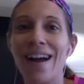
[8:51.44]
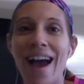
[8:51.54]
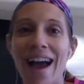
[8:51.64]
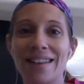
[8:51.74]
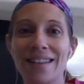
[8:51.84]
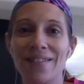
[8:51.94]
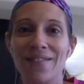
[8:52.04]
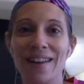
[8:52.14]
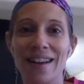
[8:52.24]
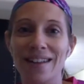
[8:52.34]

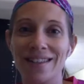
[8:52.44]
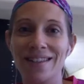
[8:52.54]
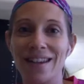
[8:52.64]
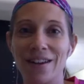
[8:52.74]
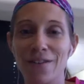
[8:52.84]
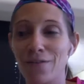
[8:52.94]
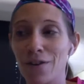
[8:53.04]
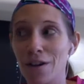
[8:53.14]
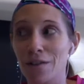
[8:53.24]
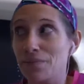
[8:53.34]
activity, instead of
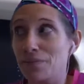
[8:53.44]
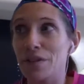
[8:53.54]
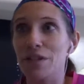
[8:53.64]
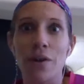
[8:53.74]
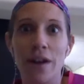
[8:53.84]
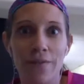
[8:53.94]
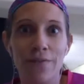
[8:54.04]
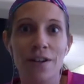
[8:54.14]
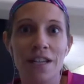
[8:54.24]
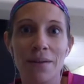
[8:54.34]
showing up
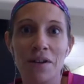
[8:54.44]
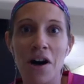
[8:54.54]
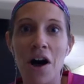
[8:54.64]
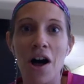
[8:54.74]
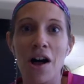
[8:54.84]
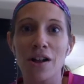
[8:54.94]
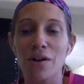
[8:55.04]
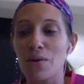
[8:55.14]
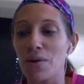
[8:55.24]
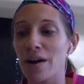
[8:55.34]
for a team call,
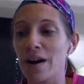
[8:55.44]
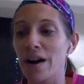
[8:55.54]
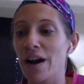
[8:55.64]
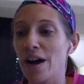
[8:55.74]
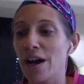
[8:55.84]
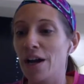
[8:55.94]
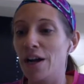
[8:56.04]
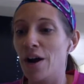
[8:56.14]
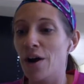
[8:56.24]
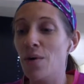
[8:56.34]
or,
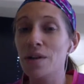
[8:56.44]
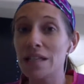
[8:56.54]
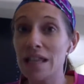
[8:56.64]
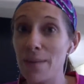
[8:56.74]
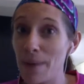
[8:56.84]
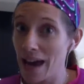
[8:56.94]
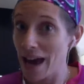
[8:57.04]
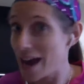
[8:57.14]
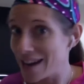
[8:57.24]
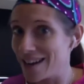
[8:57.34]
sleeping
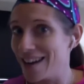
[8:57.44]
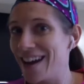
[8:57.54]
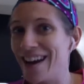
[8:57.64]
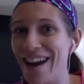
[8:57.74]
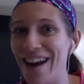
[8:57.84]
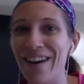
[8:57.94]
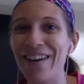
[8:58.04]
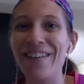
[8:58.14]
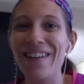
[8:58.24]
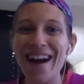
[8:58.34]
in,
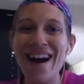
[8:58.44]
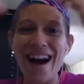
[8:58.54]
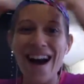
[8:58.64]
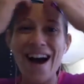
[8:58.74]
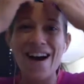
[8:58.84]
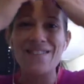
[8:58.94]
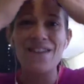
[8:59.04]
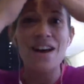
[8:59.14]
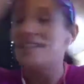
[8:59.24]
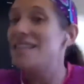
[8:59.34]

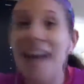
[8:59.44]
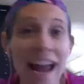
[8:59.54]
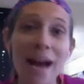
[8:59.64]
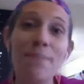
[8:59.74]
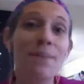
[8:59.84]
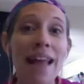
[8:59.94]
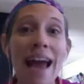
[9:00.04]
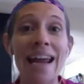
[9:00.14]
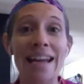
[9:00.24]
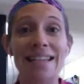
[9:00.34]
staying up
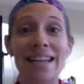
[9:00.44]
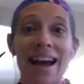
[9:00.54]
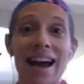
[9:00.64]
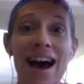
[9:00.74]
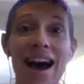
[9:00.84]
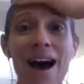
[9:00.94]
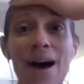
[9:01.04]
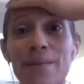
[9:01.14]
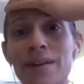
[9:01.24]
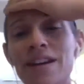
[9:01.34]
late.
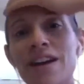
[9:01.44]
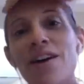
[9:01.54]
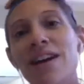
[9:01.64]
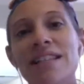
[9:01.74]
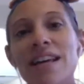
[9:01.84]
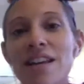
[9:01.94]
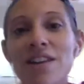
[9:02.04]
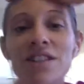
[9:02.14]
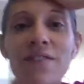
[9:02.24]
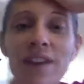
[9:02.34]
He said
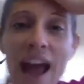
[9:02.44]
there's different